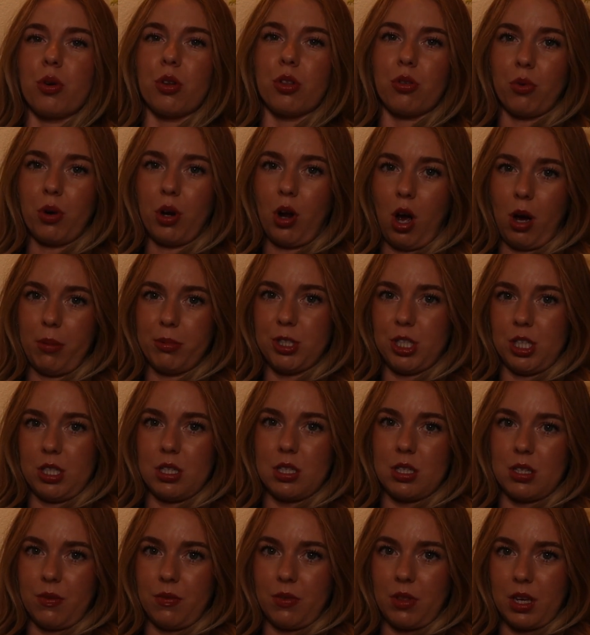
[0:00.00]
or 3
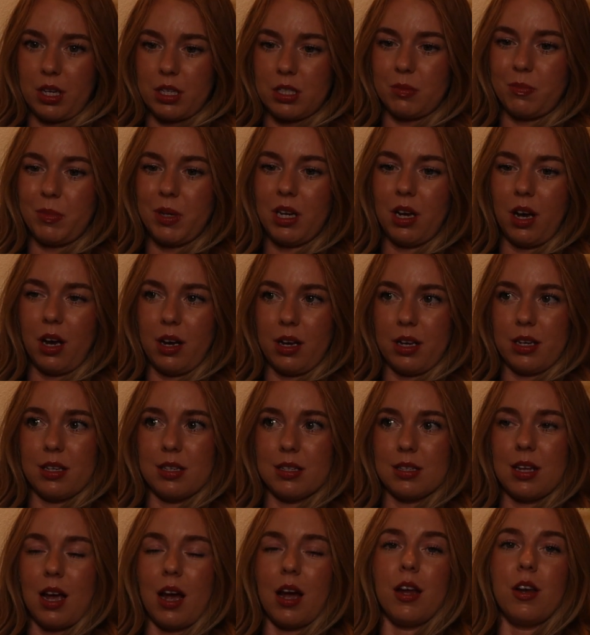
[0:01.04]
options of this
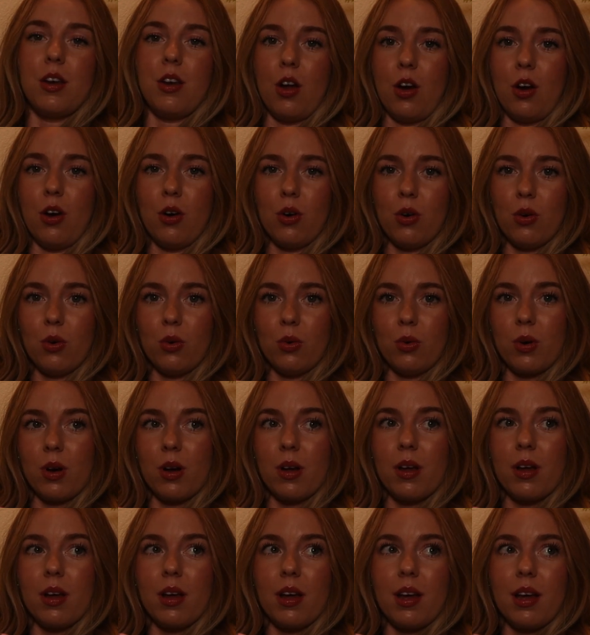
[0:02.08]
because I know